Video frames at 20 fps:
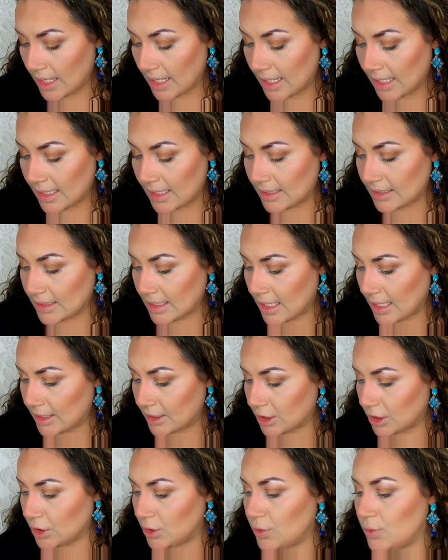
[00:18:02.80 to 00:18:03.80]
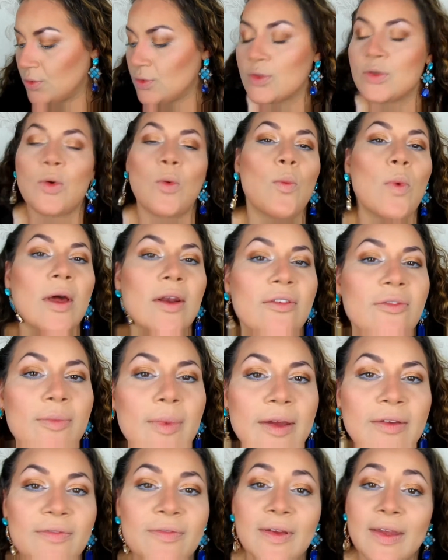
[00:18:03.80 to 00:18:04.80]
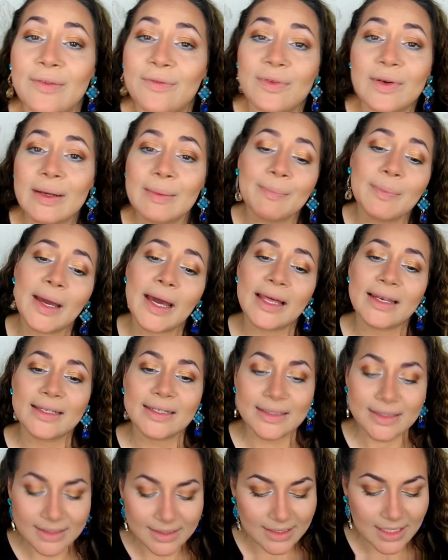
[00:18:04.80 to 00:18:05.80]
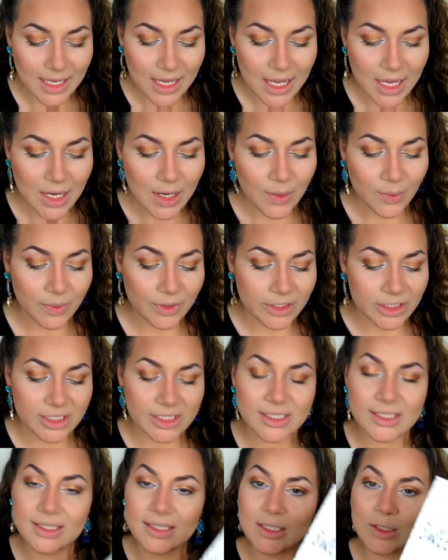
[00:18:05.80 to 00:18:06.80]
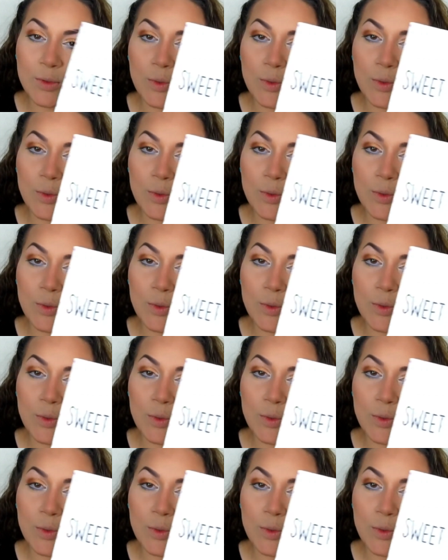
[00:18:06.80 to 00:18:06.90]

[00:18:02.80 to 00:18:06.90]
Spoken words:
ahead and use one of my favorite palettes, which is the